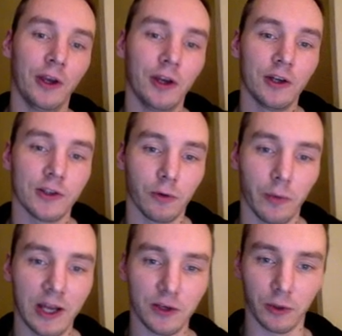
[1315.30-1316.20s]
So what we
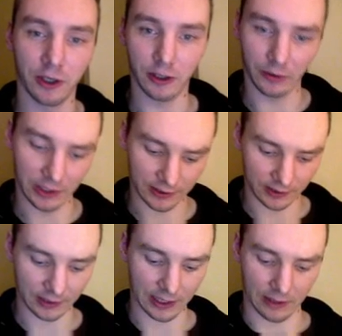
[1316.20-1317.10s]
actually want to know is,
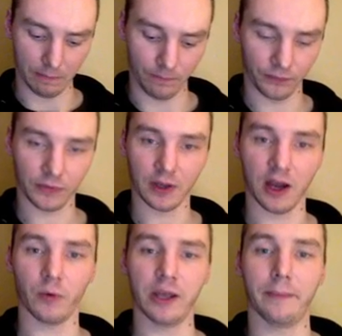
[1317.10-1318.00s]
are
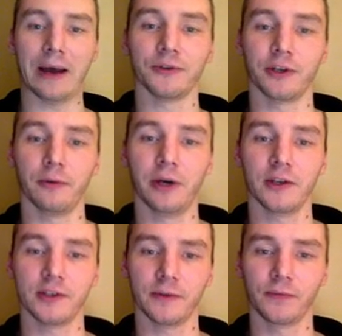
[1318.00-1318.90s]
we about to go past it?